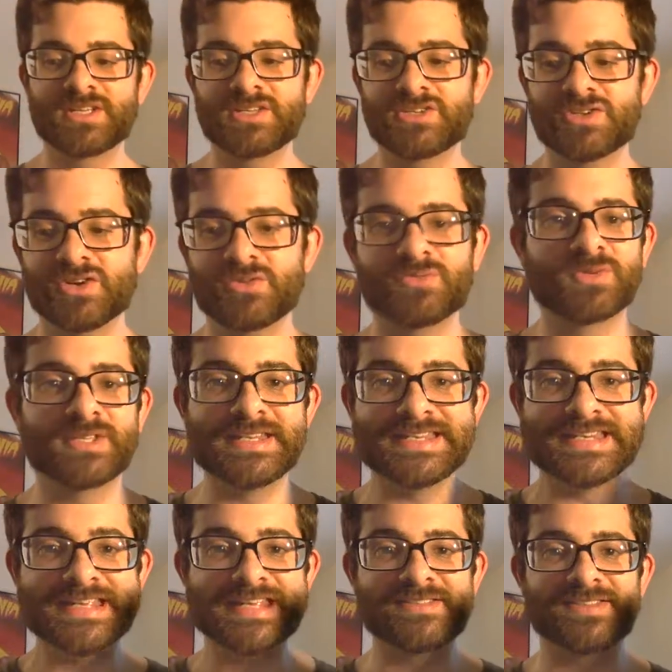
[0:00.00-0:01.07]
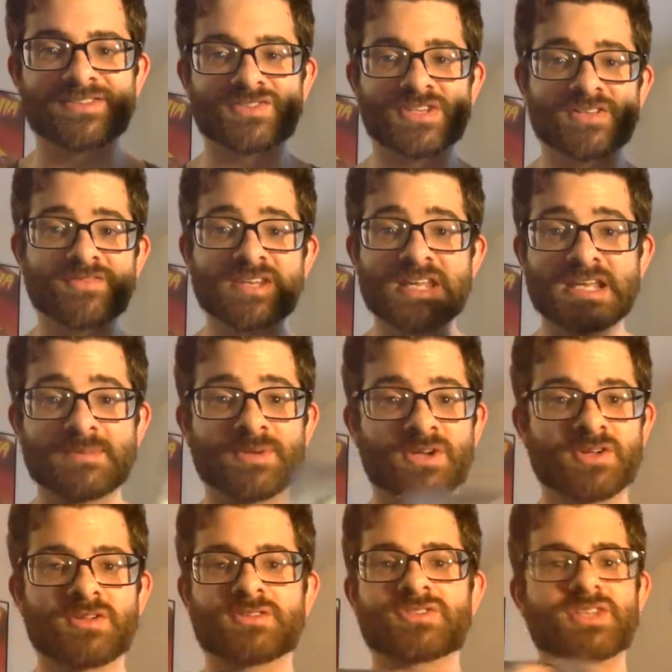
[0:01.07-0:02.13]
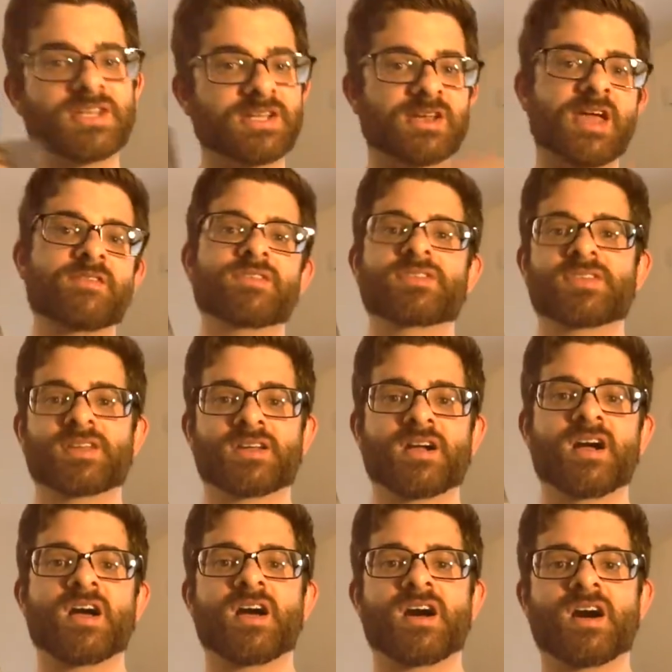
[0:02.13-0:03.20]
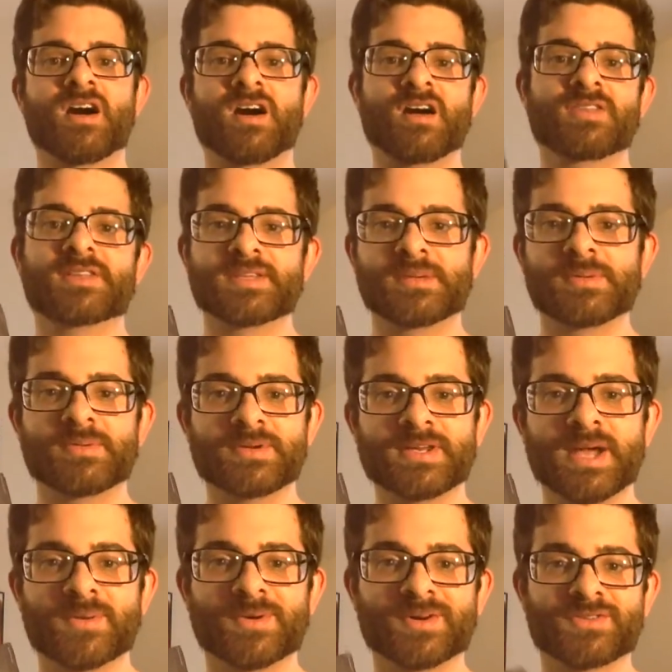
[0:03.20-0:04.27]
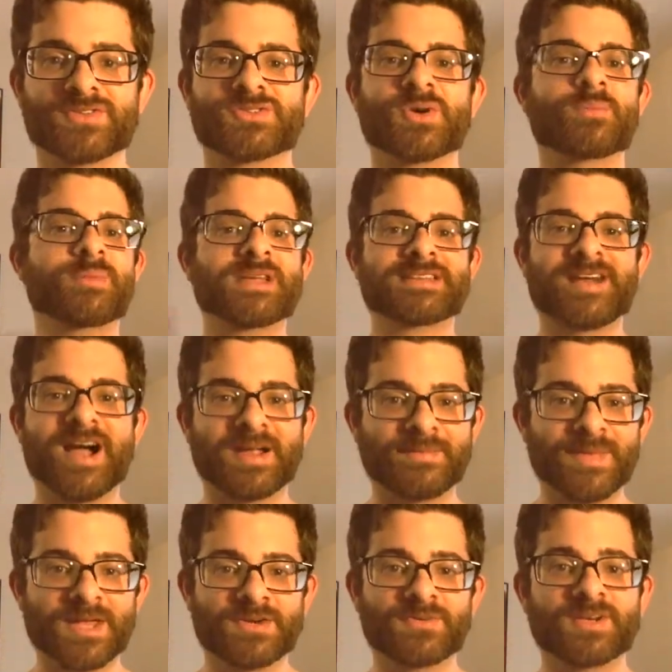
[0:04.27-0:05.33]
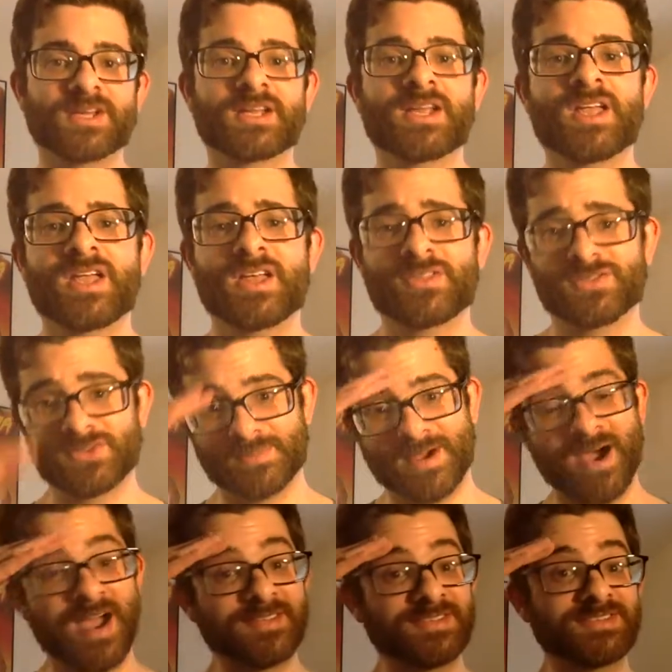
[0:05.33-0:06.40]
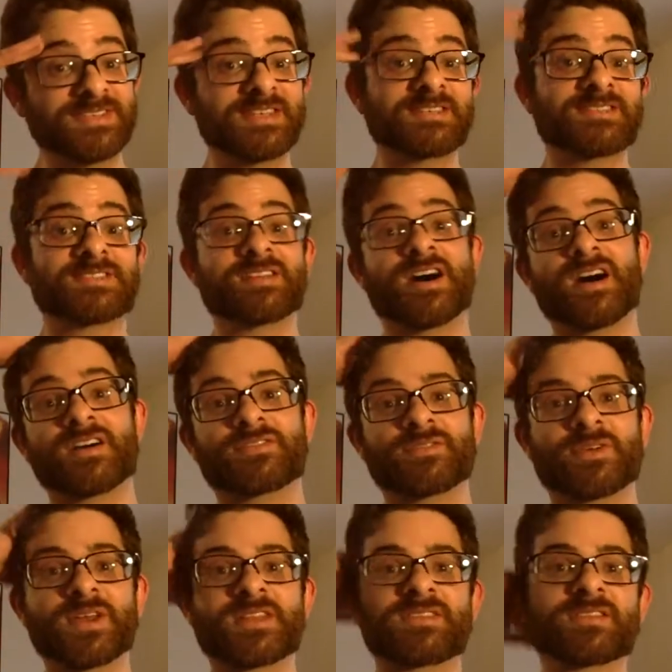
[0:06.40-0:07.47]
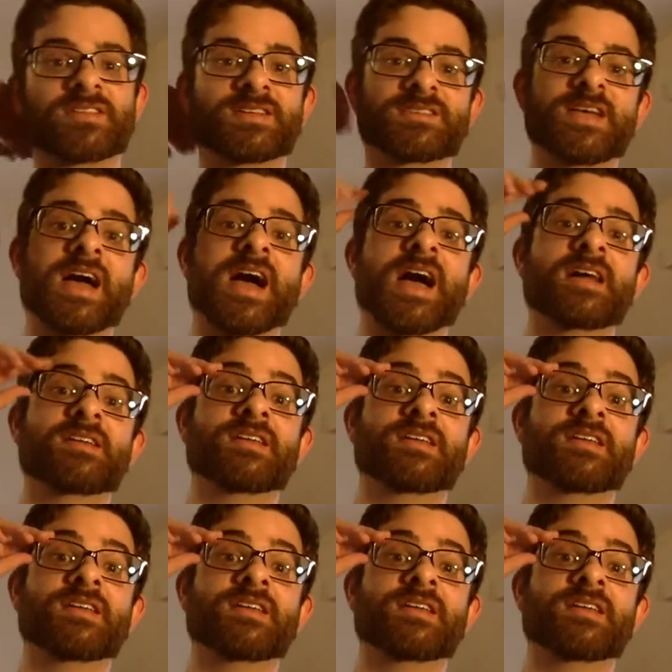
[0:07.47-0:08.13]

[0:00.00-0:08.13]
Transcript: you don't really need this DVD because you can get everything on the WWE Network. There's no big documentary. There's no behind the scenes stuff or anything like that.